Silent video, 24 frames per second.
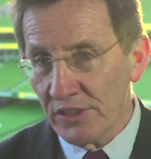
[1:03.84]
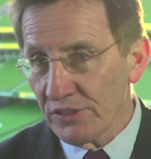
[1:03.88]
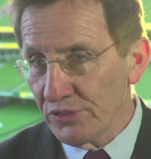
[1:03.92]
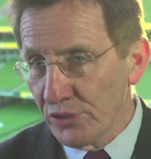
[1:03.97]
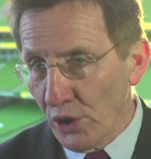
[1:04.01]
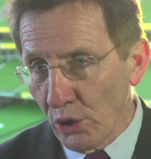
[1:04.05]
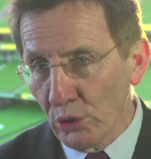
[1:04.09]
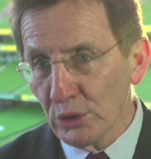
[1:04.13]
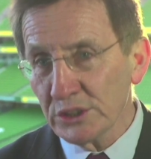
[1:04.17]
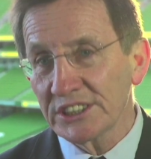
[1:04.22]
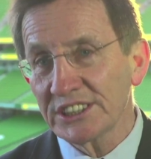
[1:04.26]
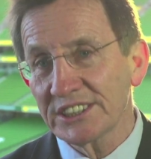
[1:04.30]

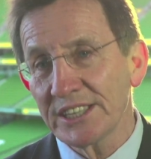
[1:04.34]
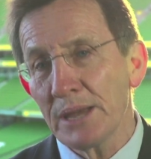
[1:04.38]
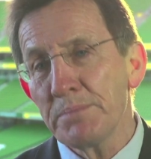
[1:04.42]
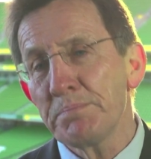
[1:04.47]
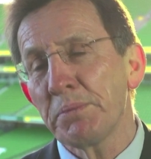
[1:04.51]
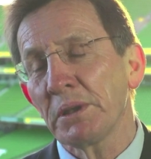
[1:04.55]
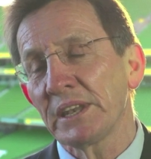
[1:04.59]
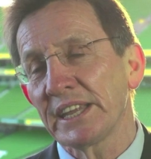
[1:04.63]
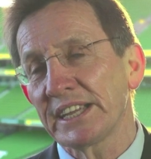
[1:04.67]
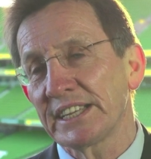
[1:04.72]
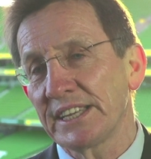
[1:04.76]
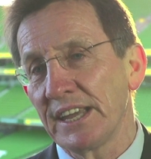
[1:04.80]
those
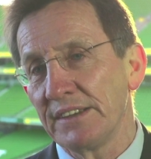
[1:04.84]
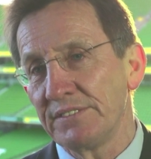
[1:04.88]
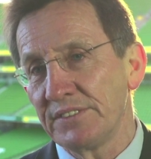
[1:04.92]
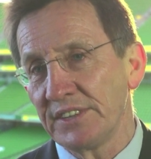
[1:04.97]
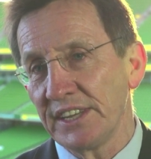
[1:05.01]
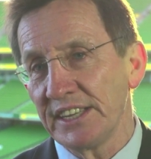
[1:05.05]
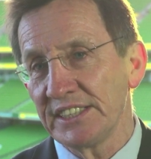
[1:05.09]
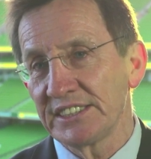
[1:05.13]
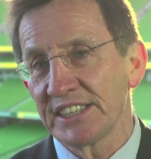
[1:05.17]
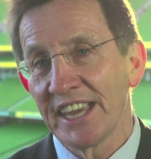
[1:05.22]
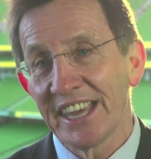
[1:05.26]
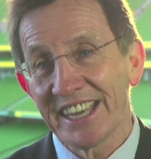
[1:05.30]
simple
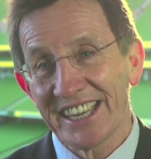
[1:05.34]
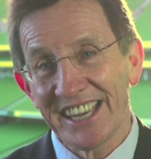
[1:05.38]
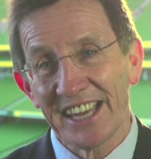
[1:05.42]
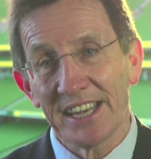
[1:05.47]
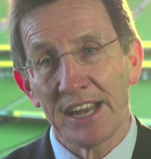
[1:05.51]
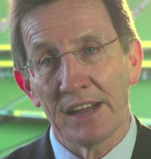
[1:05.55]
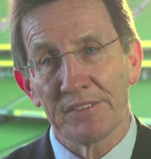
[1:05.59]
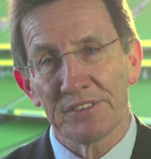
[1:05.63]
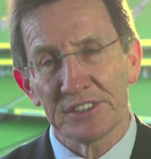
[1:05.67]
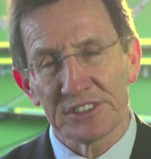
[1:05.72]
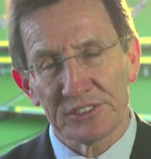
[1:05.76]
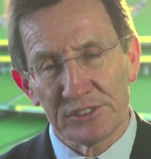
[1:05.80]
activities
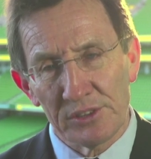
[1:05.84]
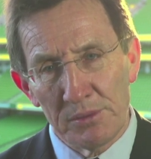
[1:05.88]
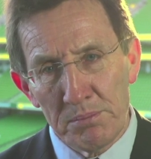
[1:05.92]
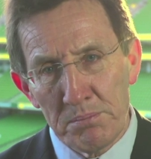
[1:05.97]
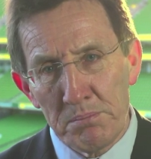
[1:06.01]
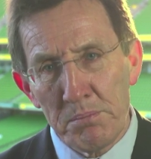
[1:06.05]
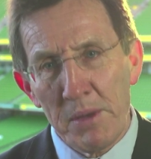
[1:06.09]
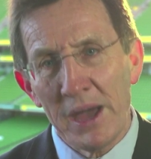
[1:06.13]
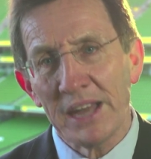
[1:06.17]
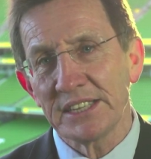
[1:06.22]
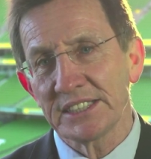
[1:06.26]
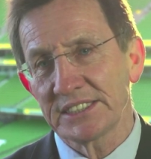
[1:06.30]
can have a
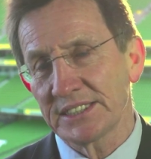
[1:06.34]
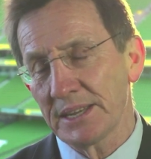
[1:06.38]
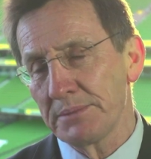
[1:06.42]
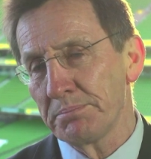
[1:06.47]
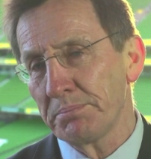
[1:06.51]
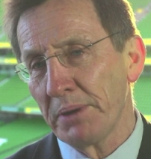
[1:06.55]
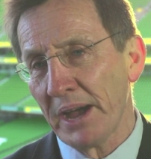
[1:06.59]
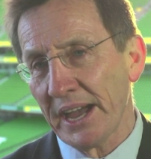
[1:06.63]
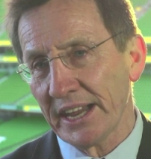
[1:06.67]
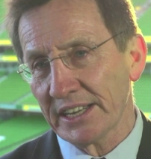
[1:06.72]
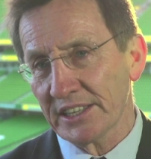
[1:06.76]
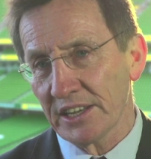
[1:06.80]
tremendous
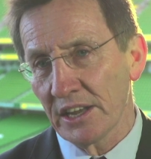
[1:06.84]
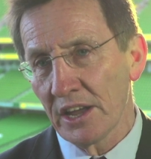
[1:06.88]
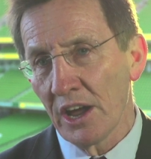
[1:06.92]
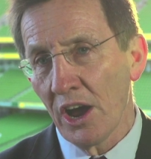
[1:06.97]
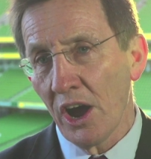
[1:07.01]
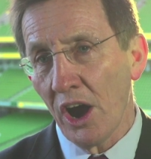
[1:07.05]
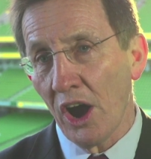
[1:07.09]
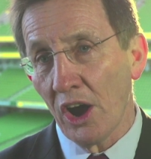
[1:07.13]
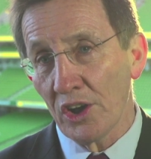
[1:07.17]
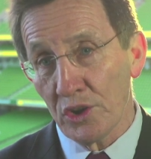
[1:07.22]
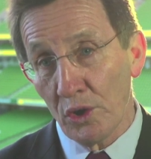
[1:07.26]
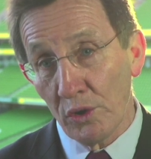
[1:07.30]
impact
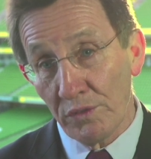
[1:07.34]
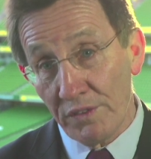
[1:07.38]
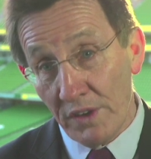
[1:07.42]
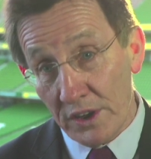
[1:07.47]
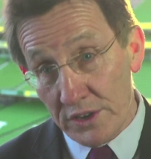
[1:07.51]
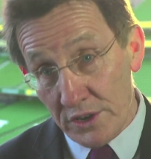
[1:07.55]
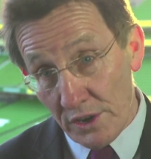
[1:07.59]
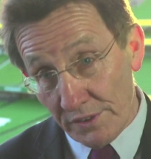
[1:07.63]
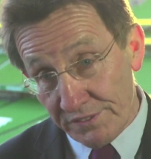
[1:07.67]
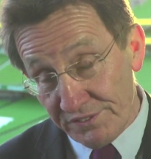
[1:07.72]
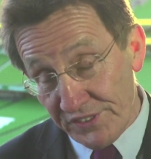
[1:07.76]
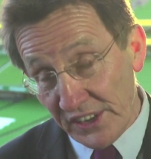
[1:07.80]
on your,
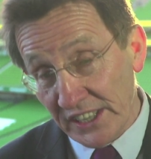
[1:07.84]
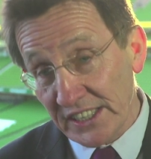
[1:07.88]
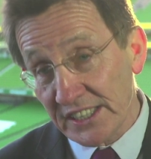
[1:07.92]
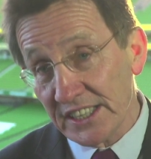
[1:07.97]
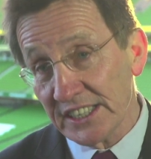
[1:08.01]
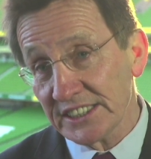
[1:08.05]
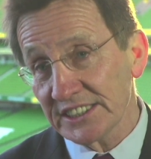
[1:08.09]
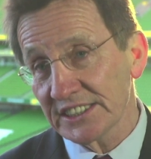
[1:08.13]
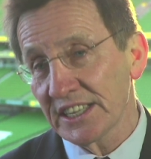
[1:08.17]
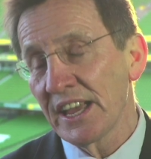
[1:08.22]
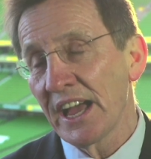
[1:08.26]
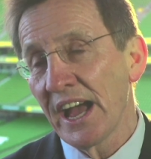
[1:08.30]
your
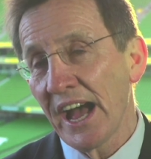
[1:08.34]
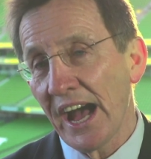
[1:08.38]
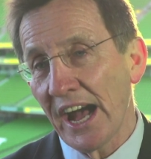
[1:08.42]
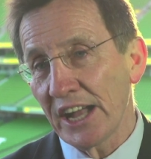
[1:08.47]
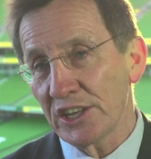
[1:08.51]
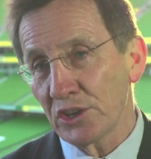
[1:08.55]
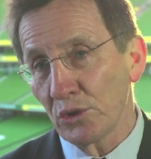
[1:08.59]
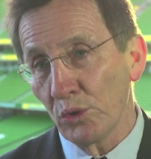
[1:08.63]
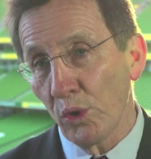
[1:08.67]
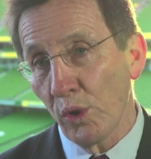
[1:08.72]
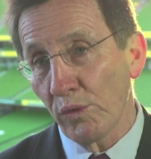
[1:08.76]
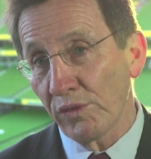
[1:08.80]
fitness
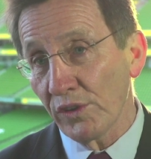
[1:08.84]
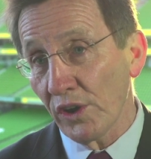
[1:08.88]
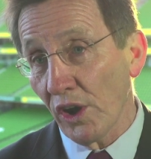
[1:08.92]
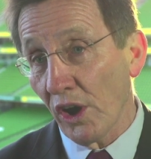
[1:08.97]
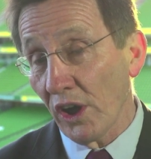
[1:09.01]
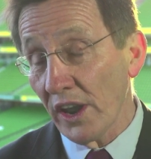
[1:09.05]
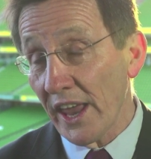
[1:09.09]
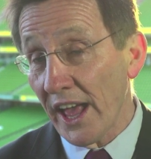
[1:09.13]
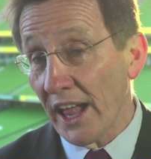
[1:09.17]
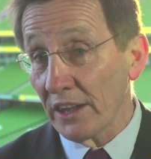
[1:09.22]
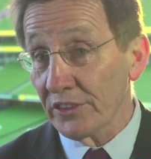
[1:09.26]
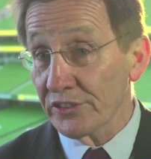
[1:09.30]
and your
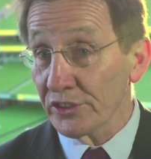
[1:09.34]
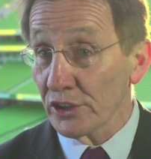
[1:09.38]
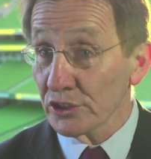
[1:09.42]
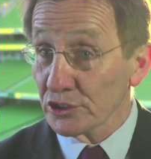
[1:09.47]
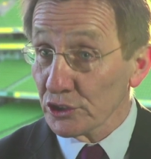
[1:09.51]
overall health.